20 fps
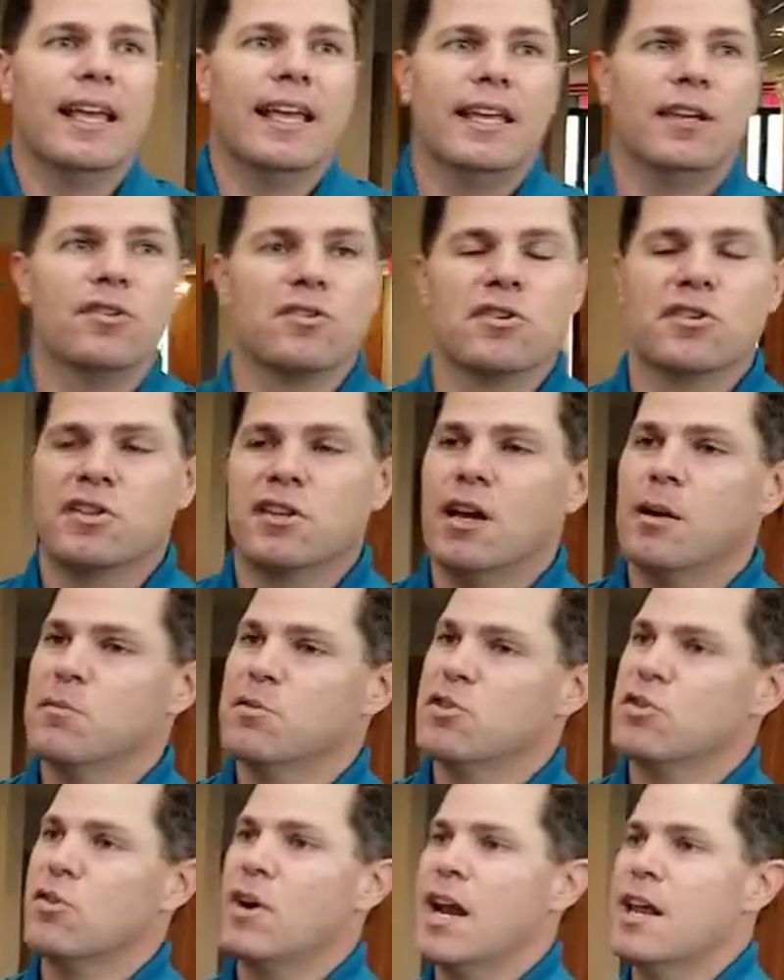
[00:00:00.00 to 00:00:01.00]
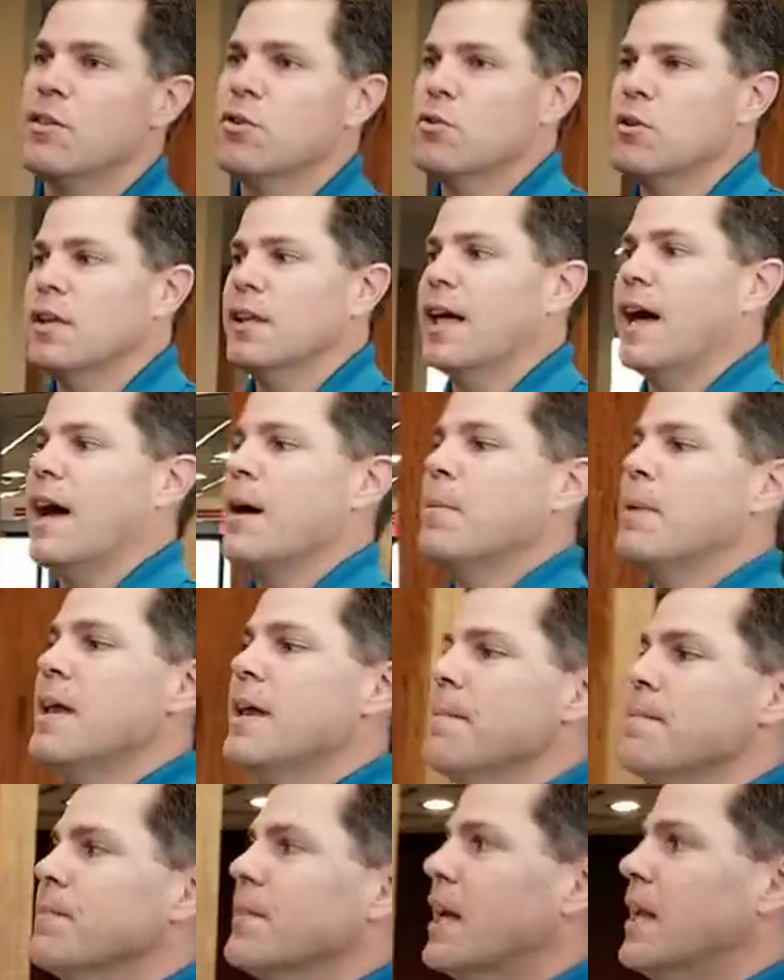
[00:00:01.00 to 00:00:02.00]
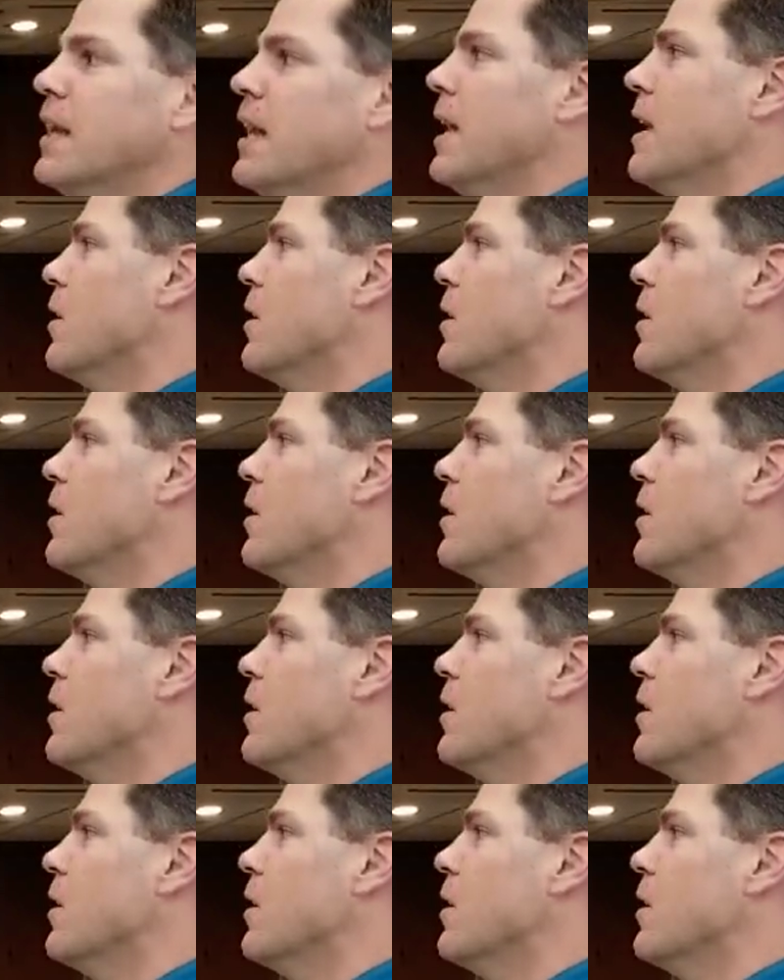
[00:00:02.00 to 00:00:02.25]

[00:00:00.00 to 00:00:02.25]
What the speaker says: You'll just come straight through the lobby and